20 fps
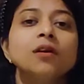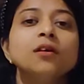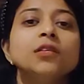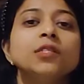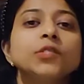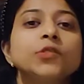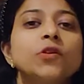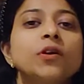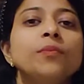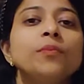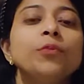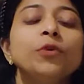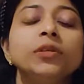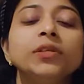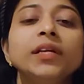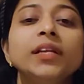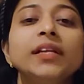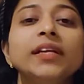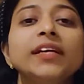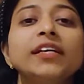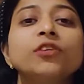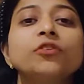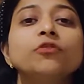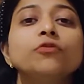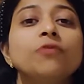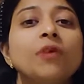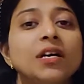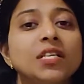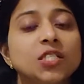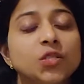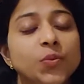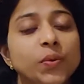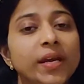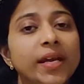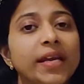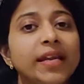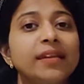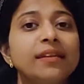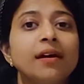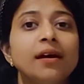So I'll put the link to Fastway
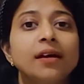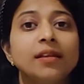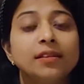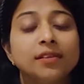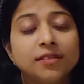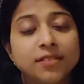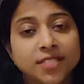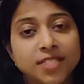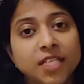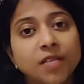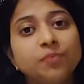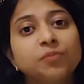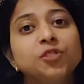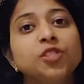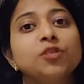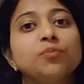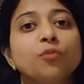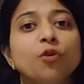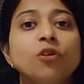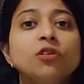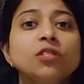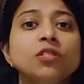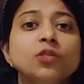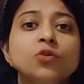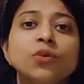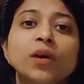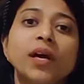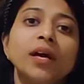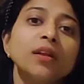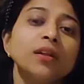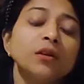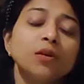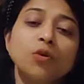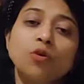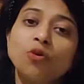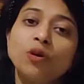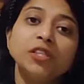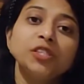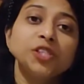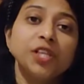India in the description box. You can go
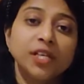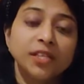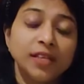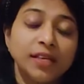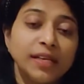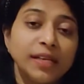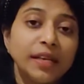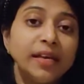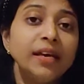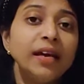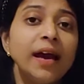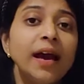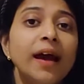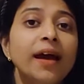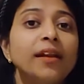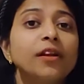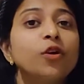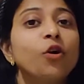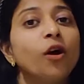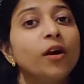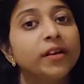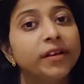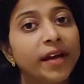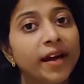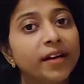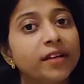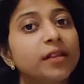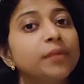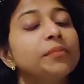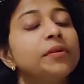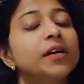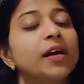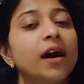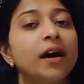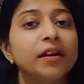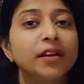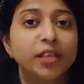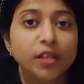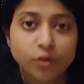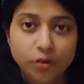and check the link and contact them
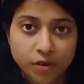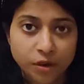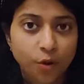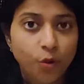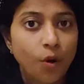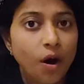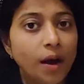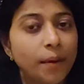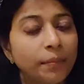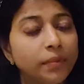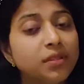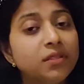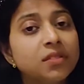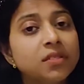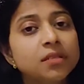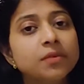regarding your requirements.